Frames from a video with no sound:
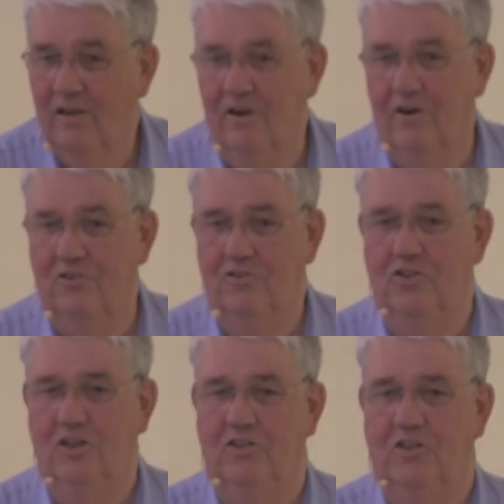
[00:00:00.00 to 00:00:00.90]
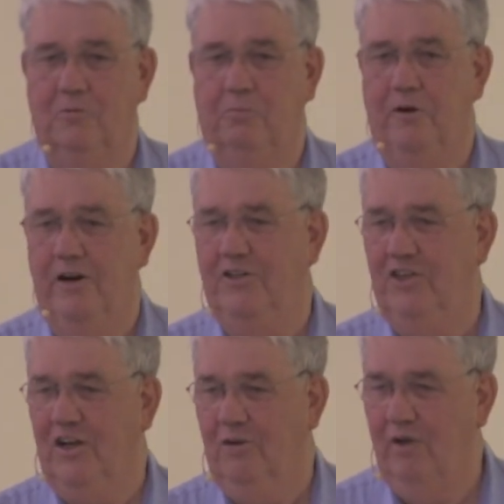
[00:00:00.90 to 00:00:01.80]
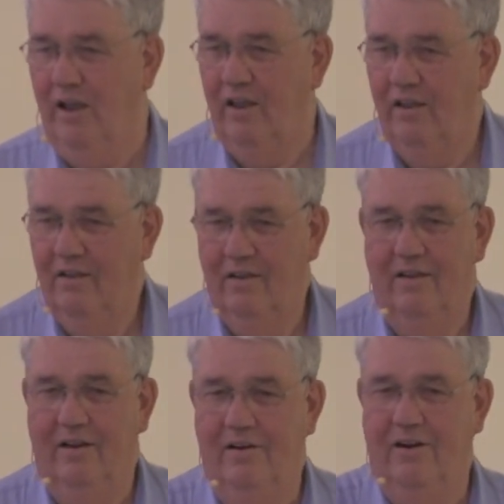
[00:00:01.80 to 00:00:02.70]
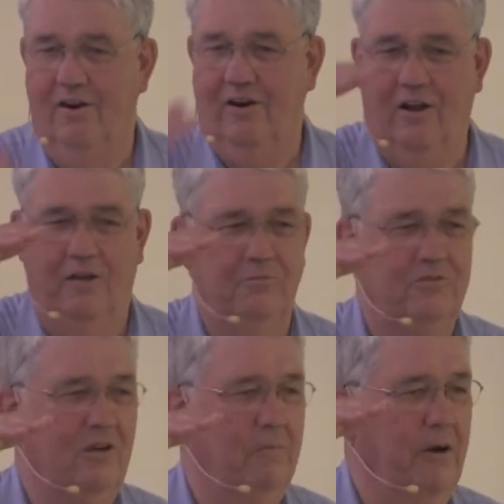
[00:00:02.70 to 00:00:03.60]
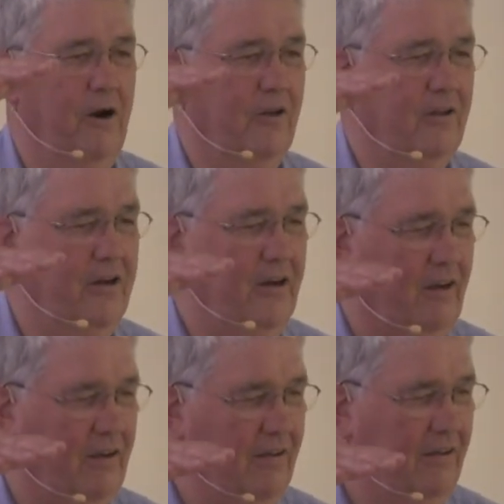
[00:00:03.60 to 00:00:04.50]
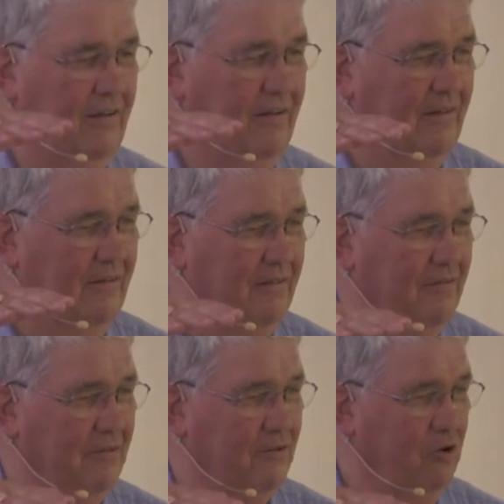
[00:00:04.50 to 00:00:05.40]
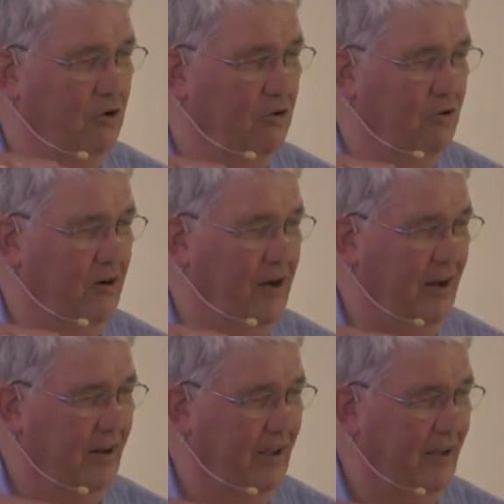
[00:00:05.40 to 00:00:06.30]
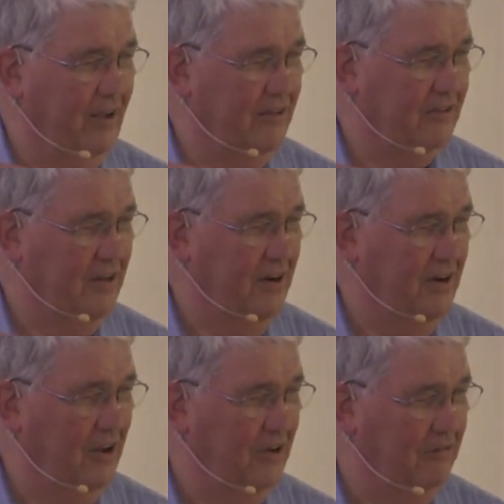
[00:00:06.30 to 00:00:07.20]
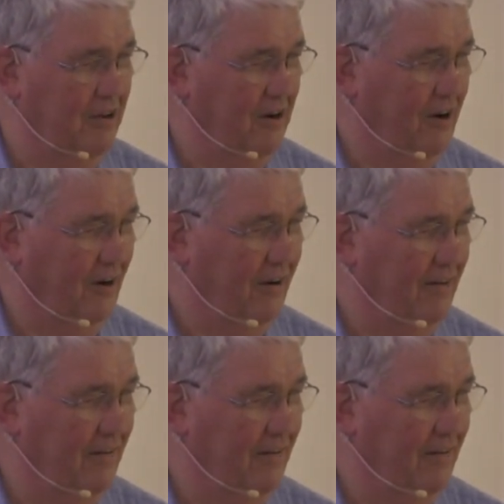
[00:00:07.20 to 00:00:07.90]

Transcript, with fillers: Here's Jesus preaching away, and here comes a paralytic, lowering like he's in an elevator.